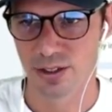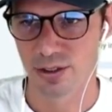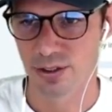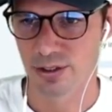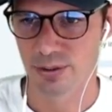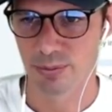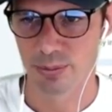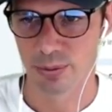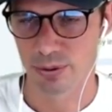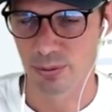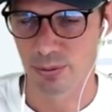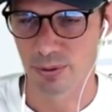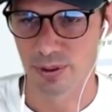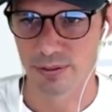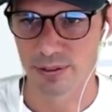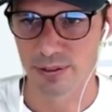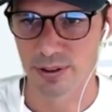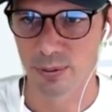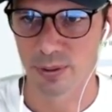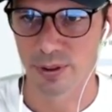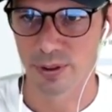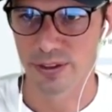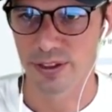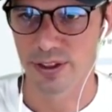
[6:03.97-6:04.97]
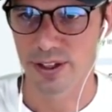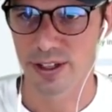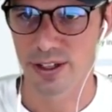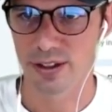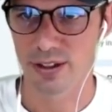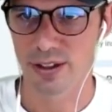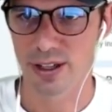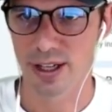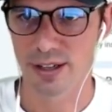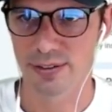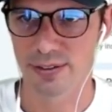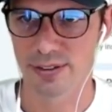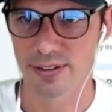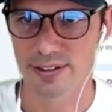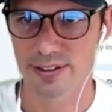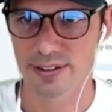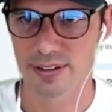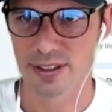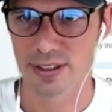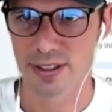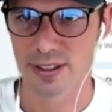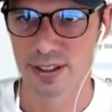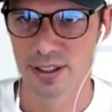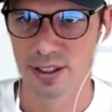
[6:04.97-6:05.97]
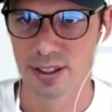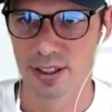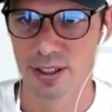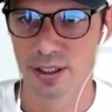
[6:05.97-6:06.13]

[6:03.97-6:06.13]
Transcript: you can put whatever you want there, obviously.